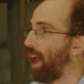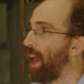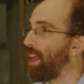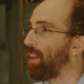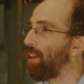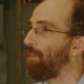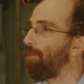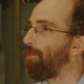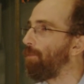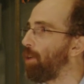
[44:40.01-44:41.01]
and
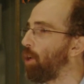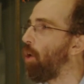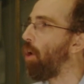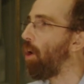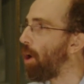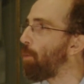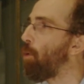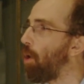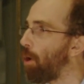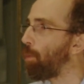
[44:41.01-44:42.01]

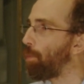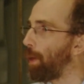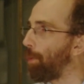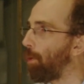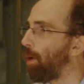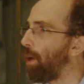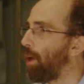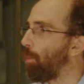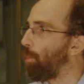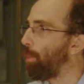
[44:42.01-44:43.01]
horrible people.
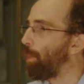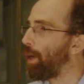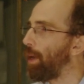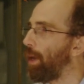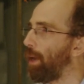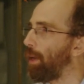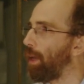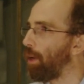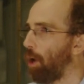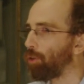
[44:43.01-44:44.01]

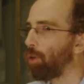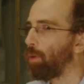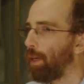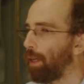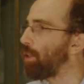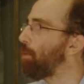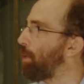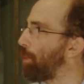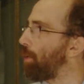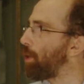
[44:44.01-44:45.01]
and also innocent
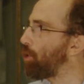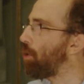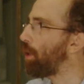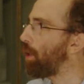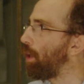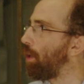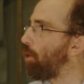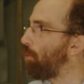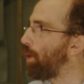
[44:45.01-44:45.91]
people like Joni who have